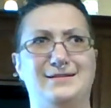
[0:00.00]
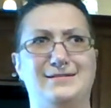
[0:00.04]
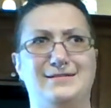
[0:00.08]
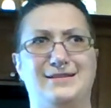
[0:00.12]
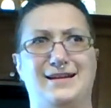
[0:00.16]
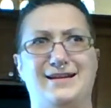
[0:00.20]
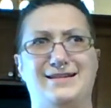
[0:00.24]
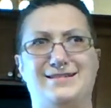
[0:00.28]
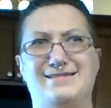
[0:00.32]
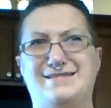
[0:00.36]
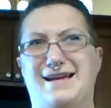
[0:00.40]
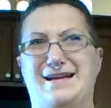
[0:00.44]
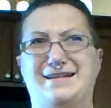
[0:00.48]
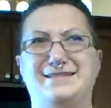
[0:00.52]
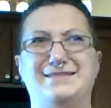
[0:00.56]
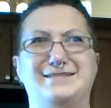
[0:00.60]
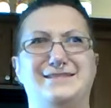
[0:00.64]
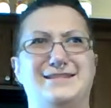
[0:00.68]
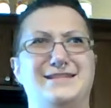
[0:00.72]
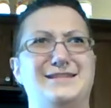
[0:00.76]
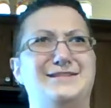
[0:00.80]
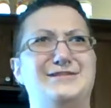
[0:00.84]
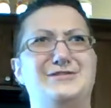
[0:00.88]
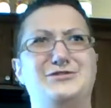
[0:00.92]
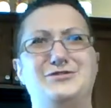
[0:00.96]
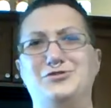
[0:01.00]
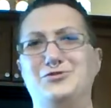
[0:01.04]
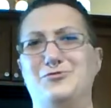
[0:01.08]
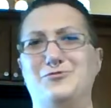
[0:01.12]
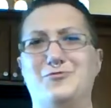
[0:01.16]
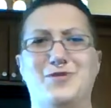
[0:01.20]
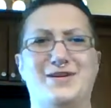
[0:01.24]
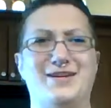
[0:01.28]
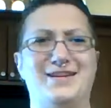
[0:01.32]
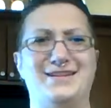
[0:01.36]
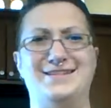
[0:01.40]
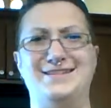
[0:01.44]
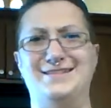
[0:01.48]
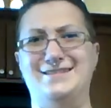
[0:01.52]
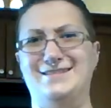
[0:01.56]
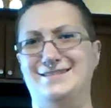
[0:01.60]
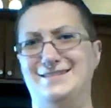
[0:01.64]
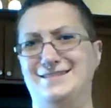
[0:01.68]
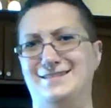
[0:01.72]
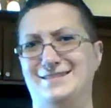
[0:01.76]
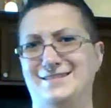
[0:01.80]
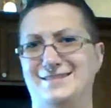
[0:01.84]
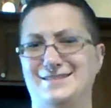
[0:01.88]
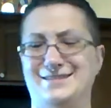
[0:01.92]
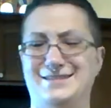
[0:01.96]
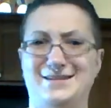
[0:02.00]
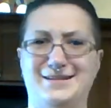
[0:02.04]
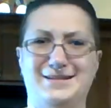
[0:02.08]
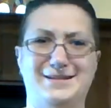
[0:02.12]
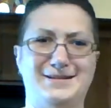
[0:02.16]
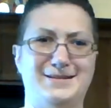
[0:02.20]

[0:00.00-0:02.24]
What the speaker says: like 1920s